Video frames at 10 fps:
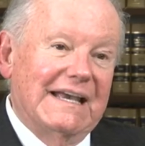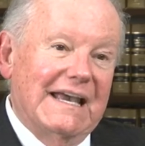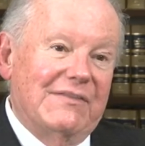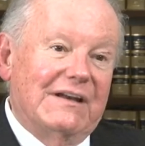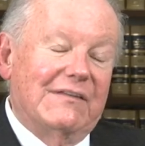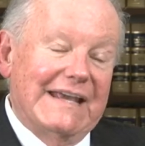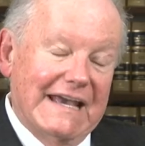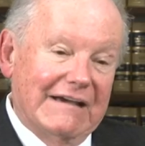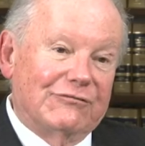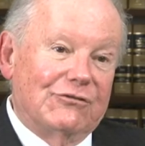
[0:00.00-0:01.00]
and then in the
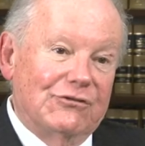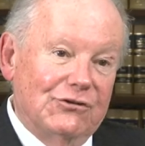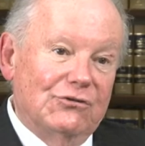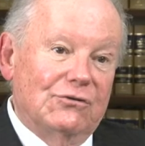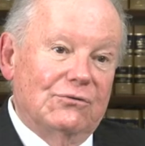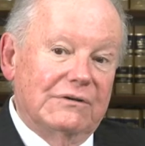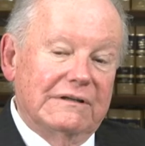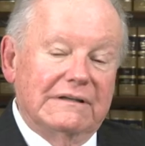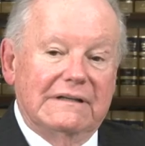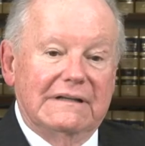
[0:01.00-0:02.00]
afternoon,